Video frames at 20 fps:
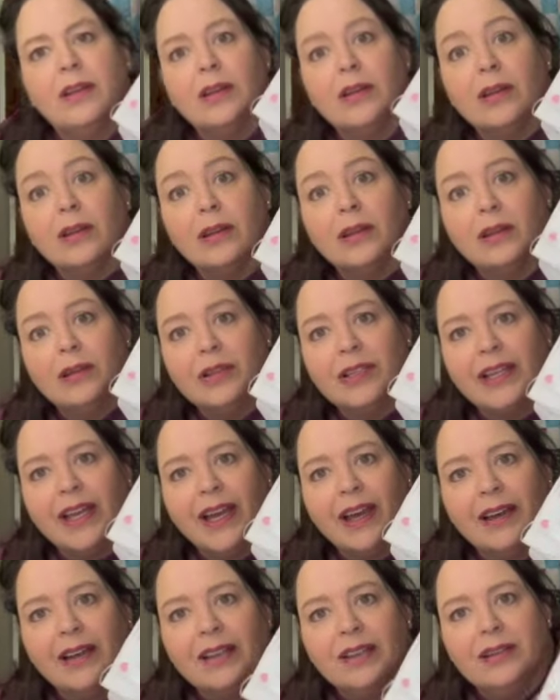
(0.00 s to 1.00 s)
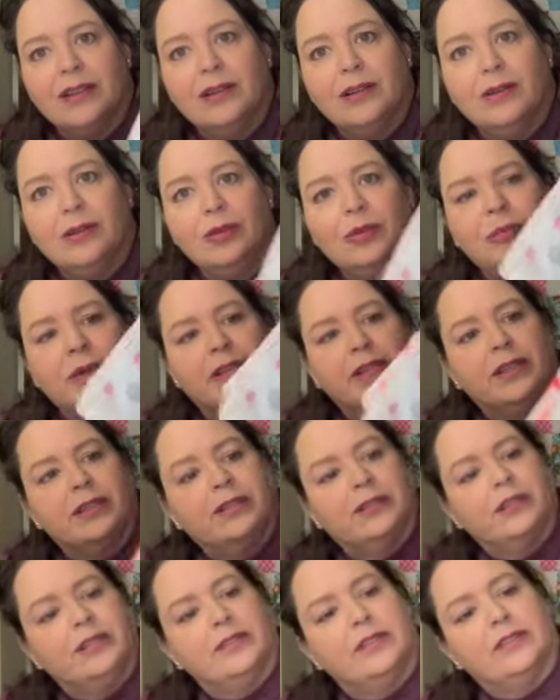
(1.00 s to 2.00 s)
look at it. Oh my
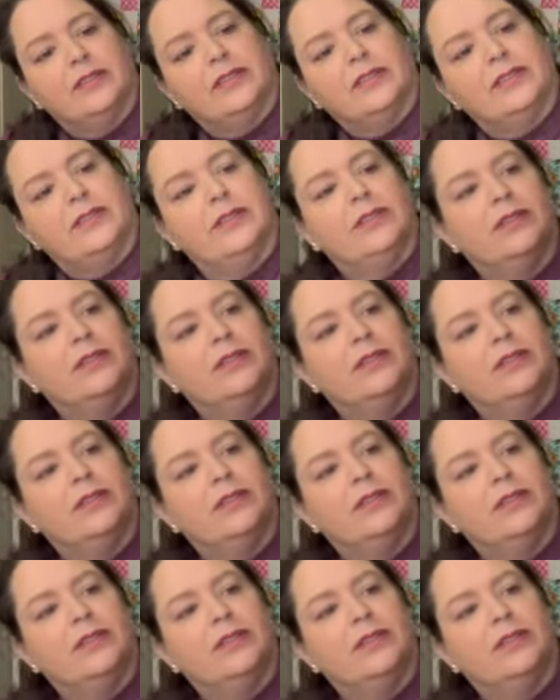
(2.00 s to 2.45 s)
goodness.